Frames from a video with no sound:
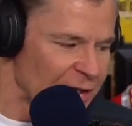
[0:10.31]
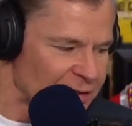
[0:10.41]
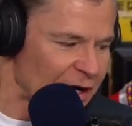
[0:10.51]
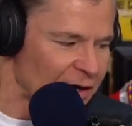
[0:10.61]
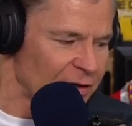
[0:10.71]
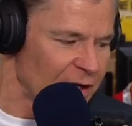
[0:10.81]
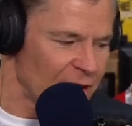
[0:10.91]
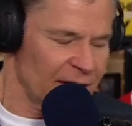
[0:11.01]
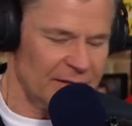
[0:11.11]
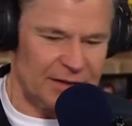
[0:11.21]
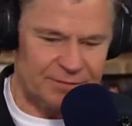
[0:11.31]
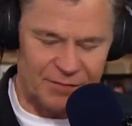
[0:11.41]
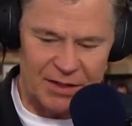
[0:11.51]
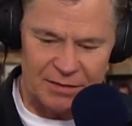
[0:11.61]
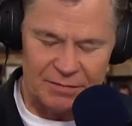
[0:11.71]
Darren, uh,
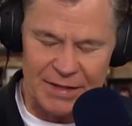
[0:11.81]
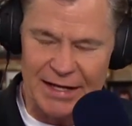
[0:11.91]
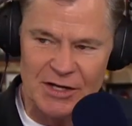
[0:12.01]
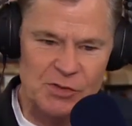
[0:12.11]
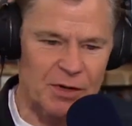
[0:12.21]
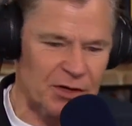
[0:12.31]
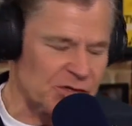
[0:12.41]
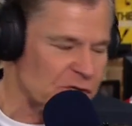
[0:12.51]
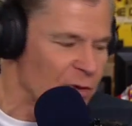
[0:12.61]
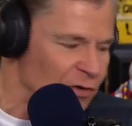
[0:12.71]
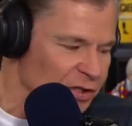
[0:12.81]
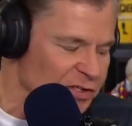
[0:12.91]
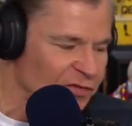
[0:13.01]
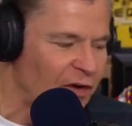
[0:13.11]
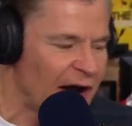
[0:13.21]
I guess where there's smoke,
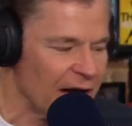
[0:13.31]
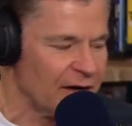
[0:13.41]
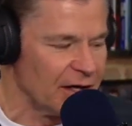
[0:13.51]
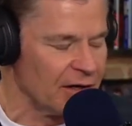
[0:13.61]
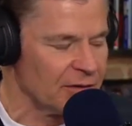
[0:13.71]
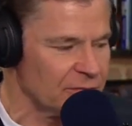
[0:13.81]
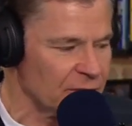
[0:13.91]
there's fire here.